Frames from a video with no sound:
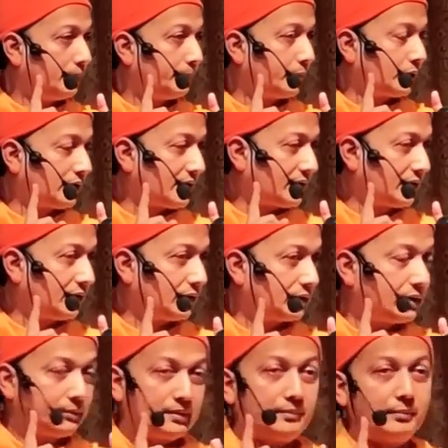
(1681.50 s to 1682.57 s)
Protestant,
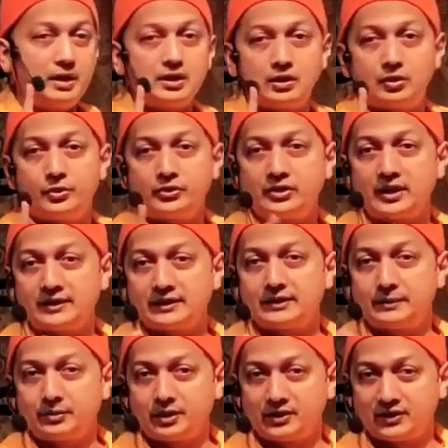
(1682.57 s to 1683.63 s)
the monk who started
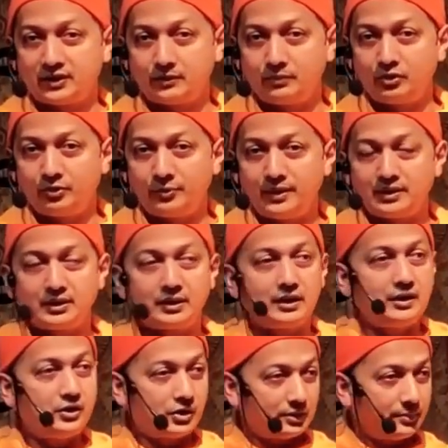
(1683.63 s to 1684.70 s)
the Protestant movement
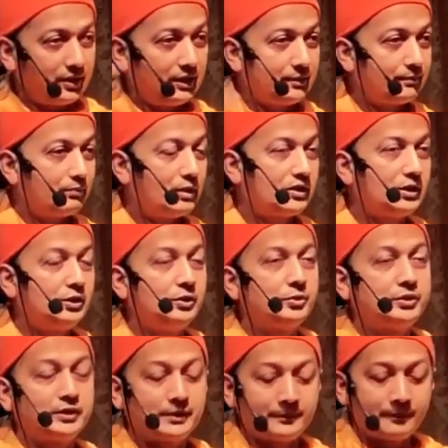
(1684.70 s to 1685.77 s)
in Germany, Martin
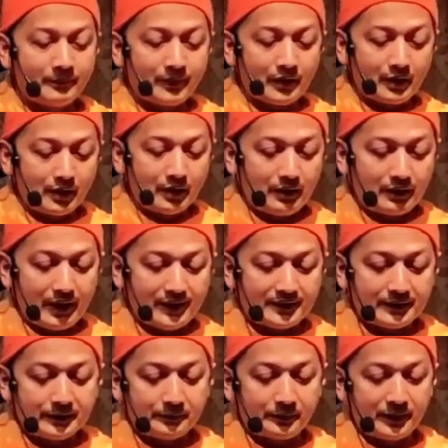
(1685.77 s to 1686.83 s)
Luther. He writes
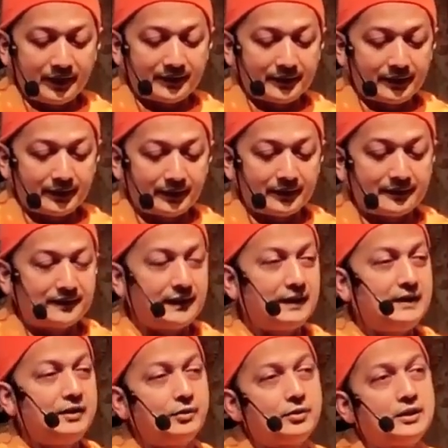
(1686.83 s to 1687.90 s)
in a place that his
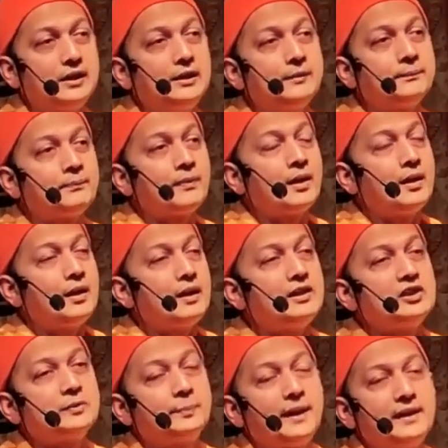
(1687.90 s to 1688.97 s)
daily routine, he
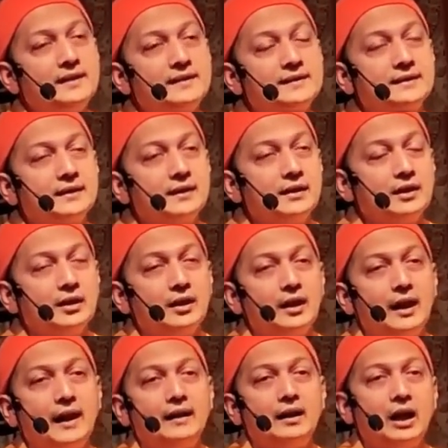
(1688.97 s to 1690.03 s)
spends
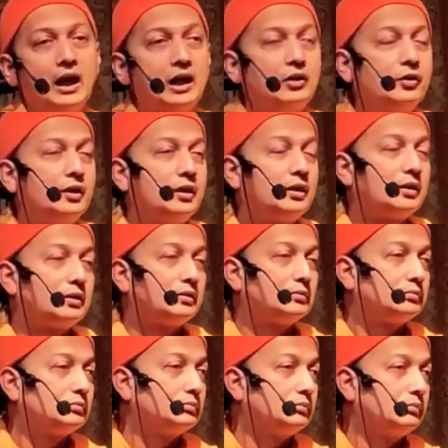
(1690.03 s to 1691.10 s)
an hour
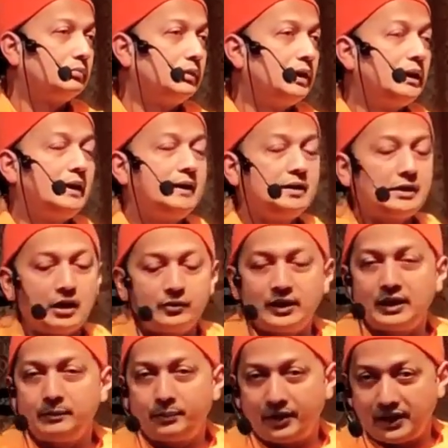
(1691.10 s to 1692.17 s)
kneeling down
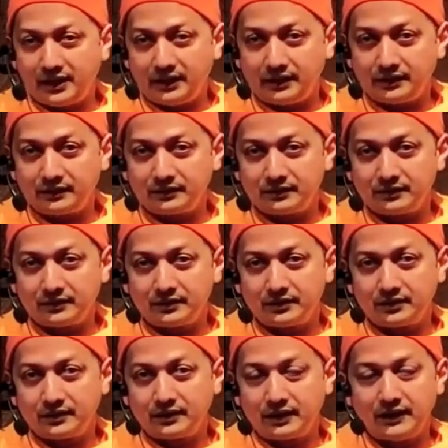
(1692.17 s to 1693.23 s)
and praying
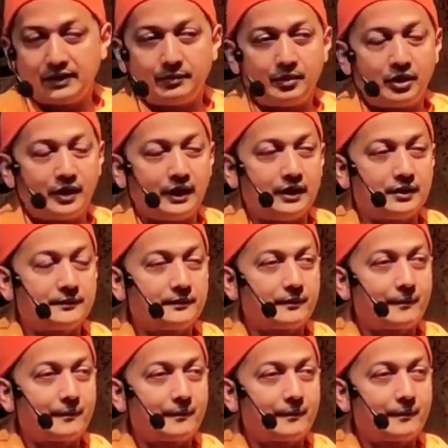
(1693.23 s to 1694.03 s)
in the morning.